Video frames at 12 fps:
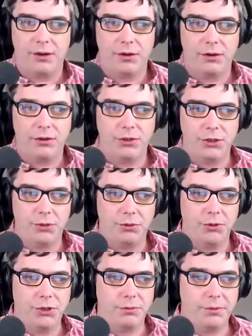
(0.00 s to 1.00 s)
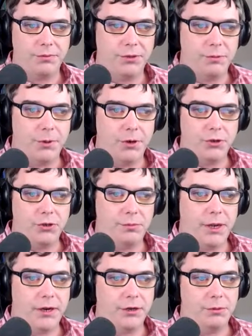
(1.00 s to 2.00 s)
our stewardship of
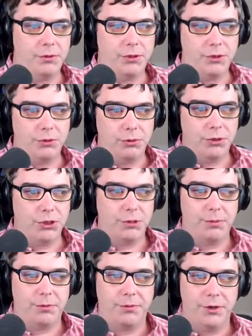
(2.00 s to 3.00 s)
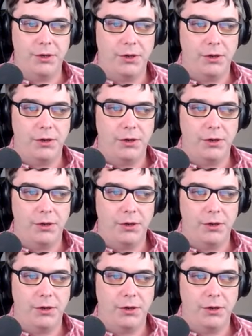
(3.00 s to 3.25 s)
spiritual matters with stewardship of